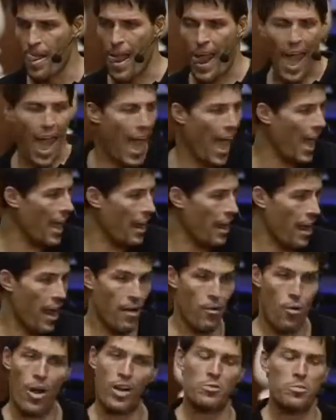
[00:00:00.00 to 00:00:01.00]
And I
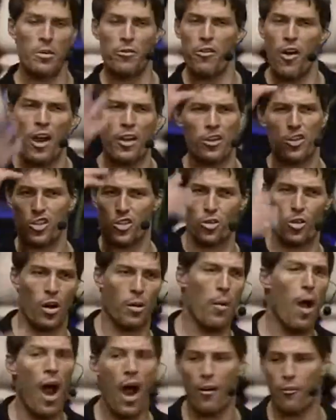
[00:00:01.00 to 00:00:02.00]
watched my father storm
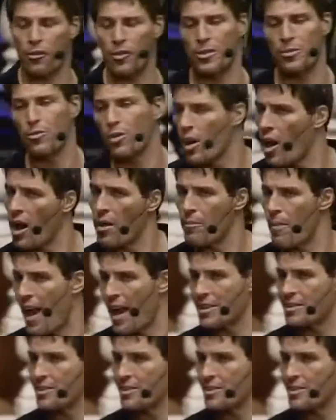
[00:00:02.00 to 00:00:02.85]
off and went on back